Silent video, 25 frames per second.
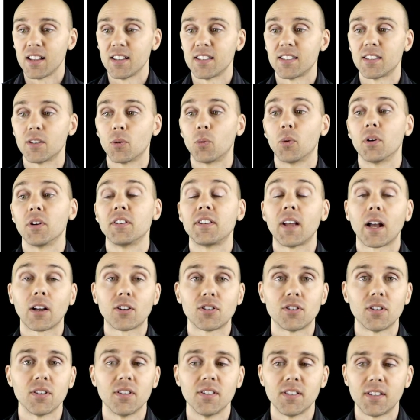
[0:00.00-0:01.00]
is the
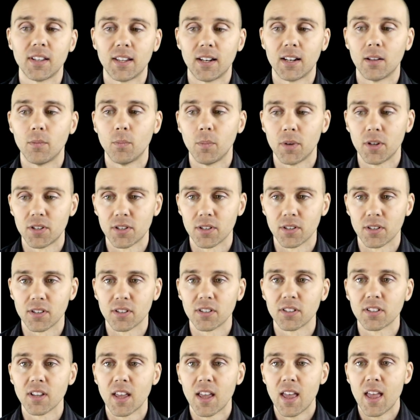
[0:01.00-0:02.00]
reductions in
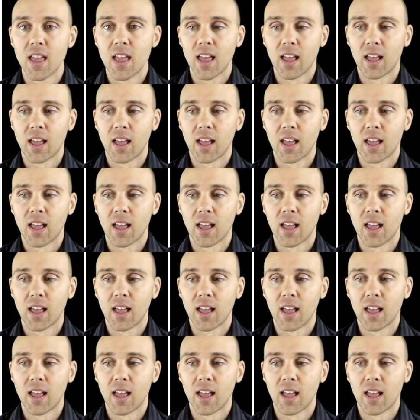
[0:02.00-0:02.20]
emissions,